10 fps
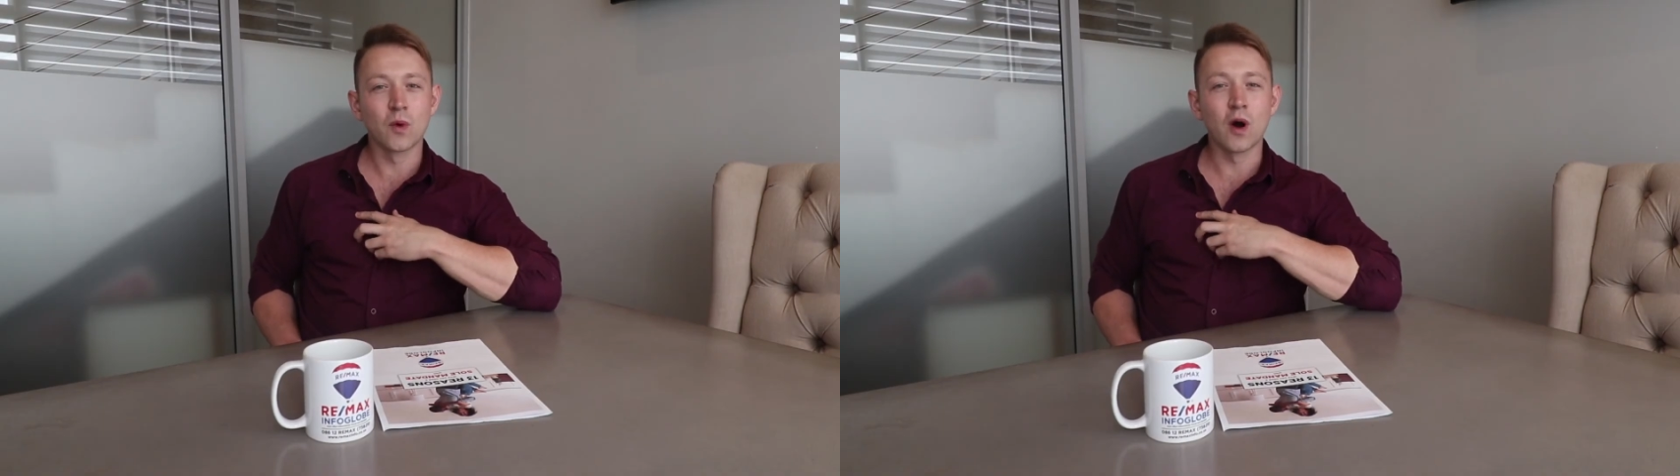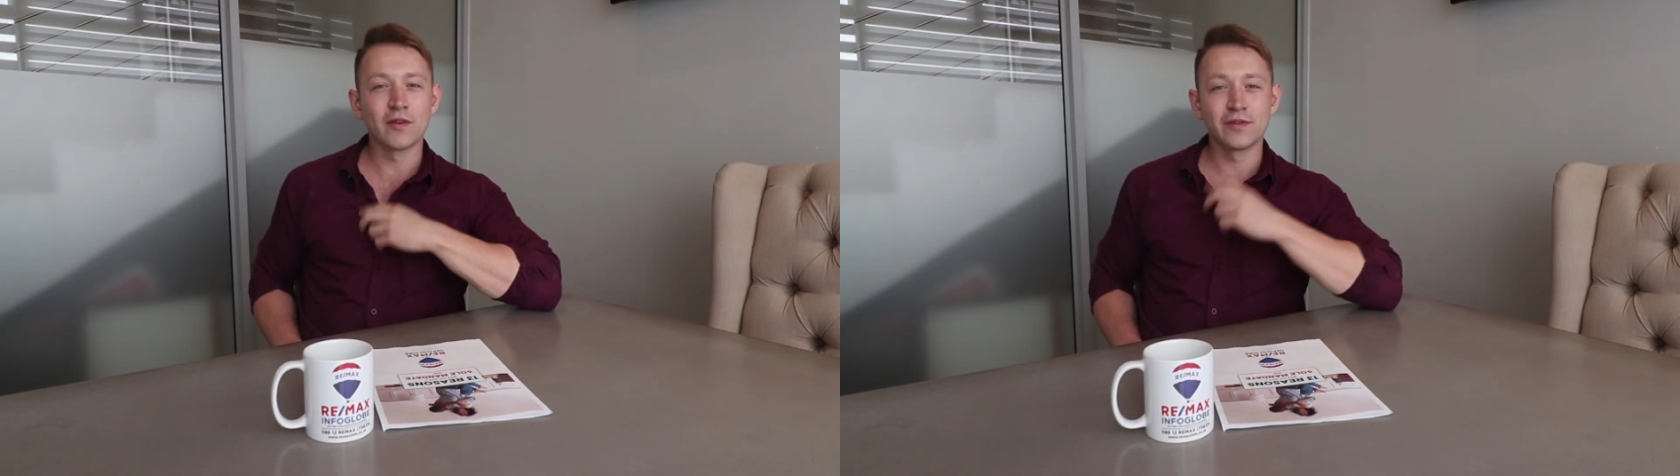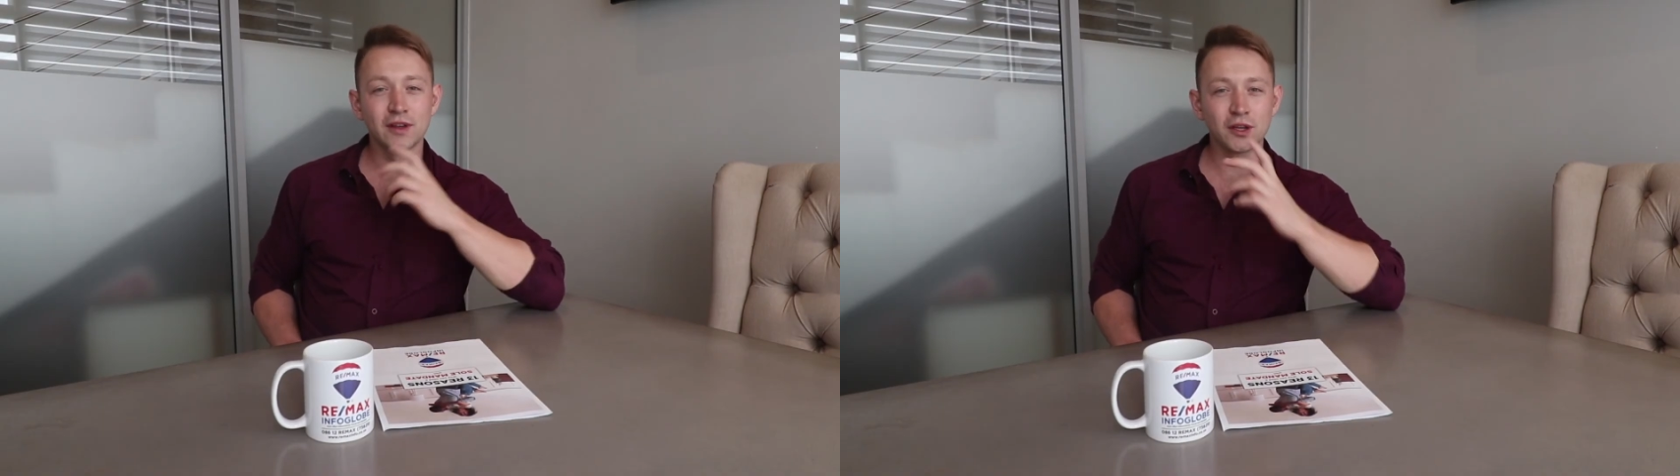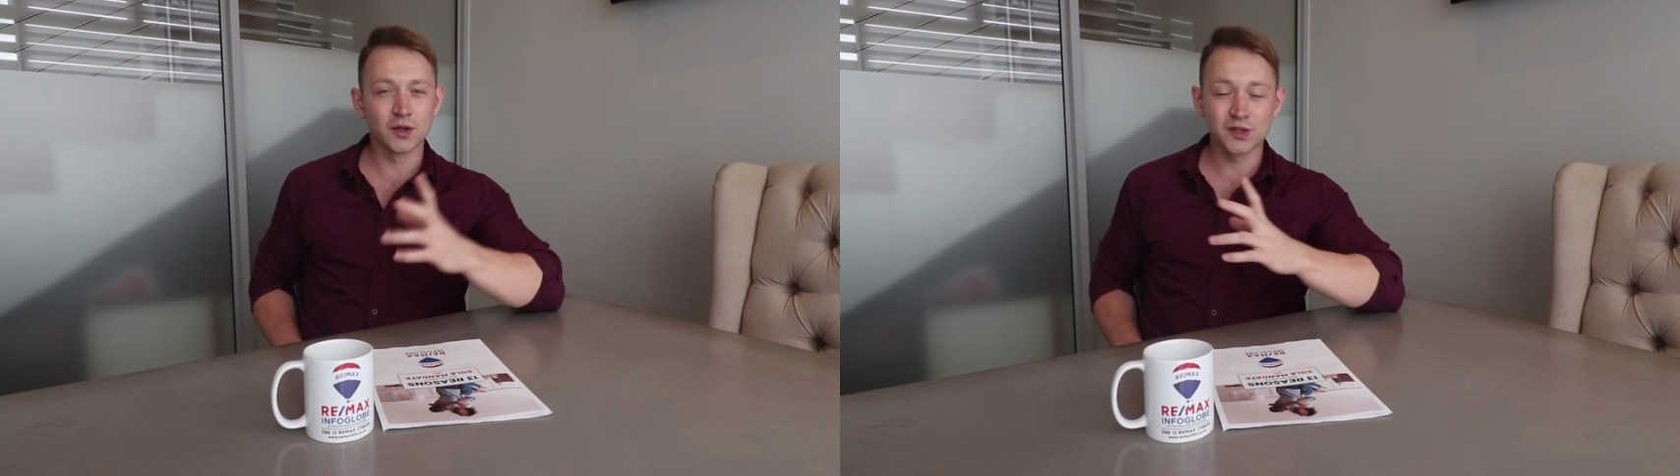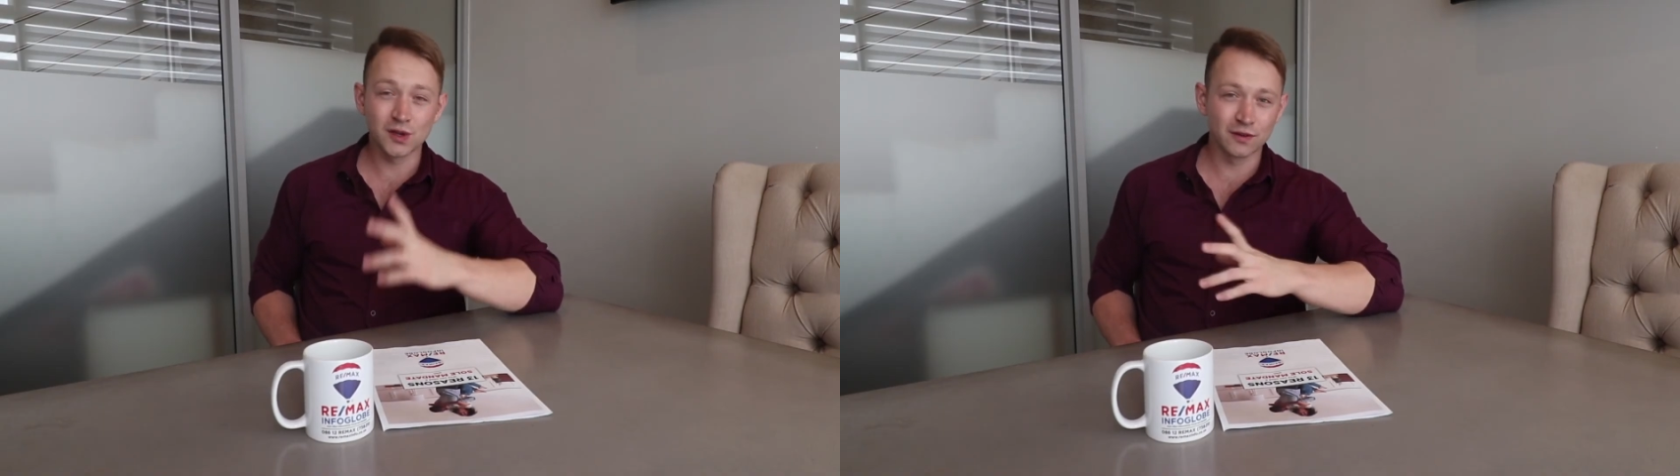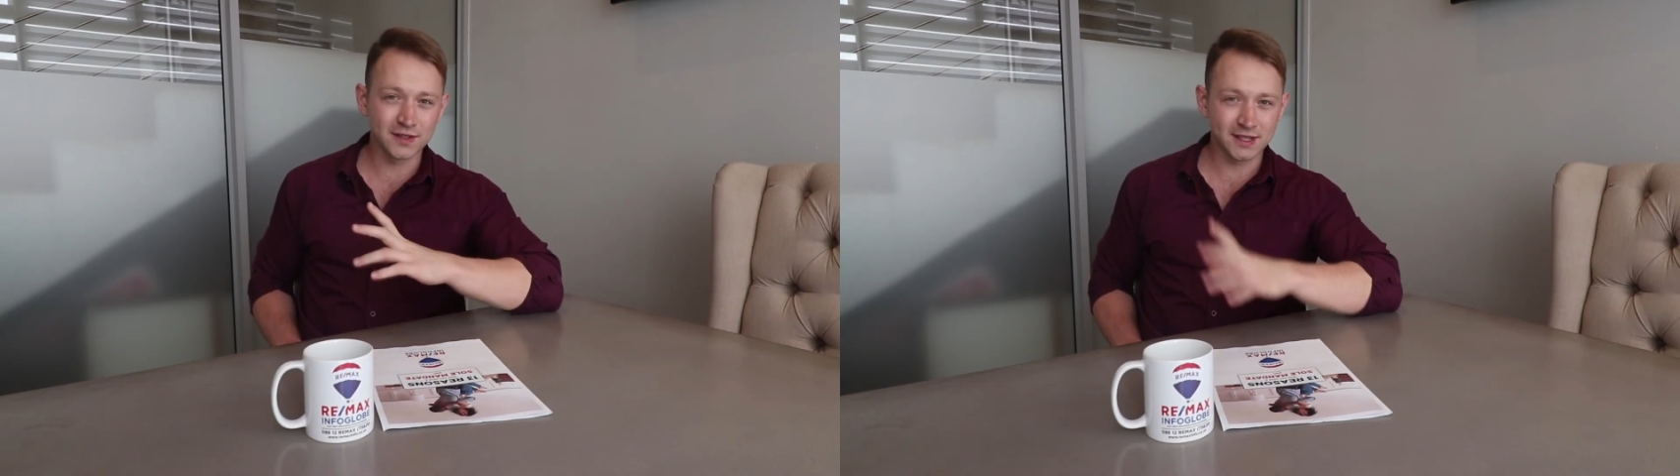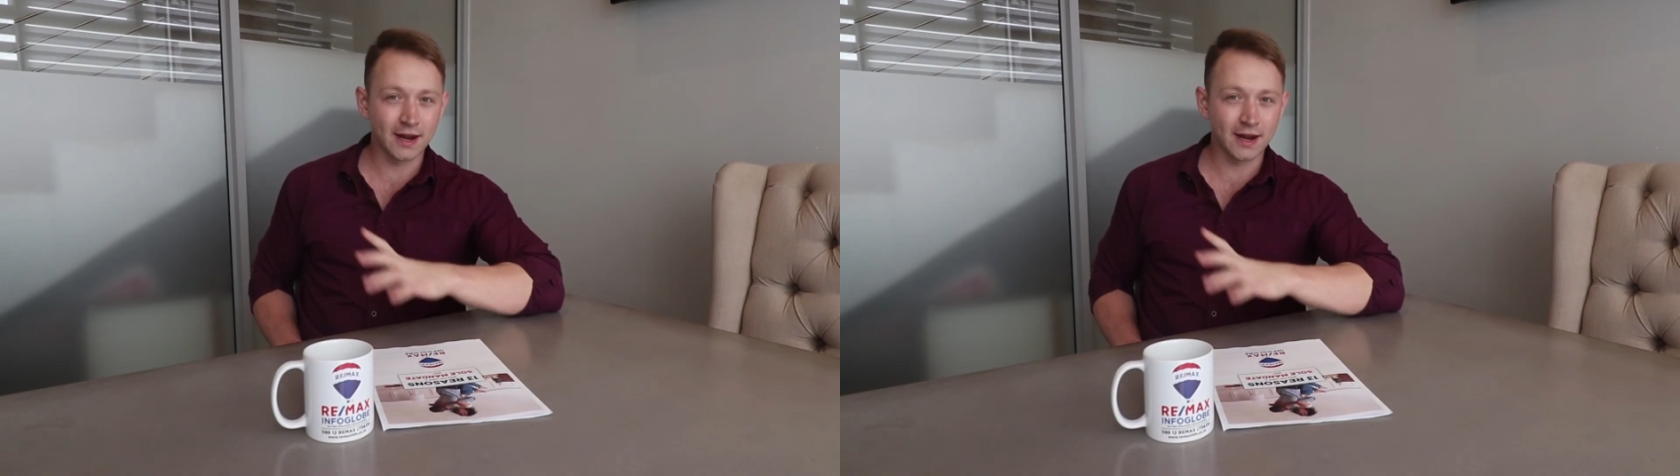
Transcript: will offer you a service